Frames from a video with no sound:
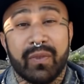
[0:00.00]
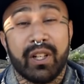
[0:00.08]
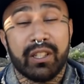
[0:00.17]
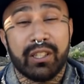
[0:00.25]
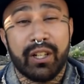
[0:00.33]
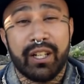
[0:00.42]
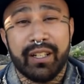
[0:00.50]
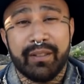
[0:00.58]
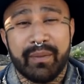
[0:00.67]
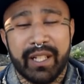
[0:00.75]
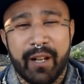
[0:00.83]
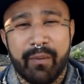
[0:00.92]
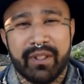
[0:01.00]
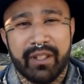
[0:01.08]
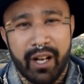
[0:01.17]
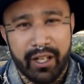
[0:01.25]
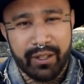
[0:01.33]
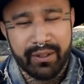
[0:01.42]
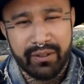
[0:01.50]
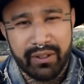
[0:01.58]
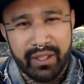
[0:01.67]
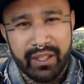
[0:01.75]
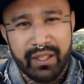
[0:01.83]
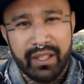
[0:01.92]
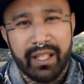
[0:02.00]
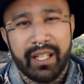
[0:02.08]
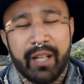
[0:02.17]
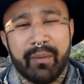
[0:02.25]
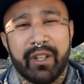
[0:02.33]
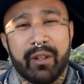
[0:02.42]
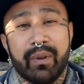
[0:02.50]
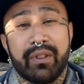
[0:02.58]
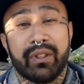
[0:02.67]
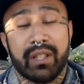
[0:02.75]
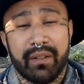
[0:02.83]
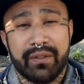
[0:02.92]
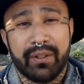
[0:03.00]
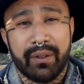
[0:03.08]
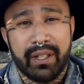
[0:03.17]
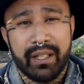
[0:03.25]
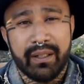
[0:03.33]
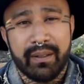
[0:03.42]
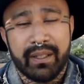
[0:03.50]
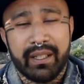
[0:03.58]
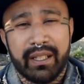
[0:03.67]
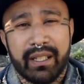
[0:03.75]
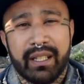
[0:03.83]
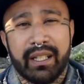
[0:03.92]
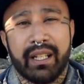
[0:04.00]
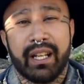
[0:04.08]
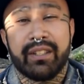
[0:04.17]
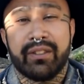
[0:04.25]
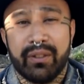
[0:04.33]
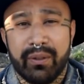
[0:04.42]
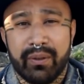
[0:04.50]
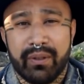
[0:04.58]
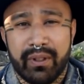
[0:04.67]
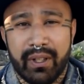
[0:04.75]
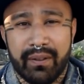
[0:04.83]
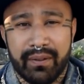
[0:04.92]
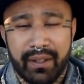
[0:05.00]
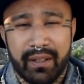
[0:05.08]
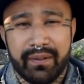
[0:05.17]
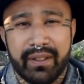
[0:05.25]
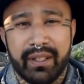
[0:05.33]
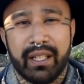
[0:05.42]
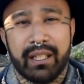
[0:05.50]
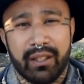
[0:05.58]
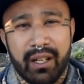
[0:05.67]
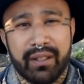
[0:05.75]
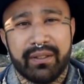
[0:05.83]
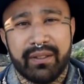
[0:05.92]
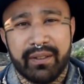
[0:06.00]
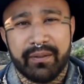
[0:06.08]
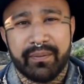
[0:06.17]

Aloha, my name is Nakho, and I'm here with The Love Story, and I too have loved and lost.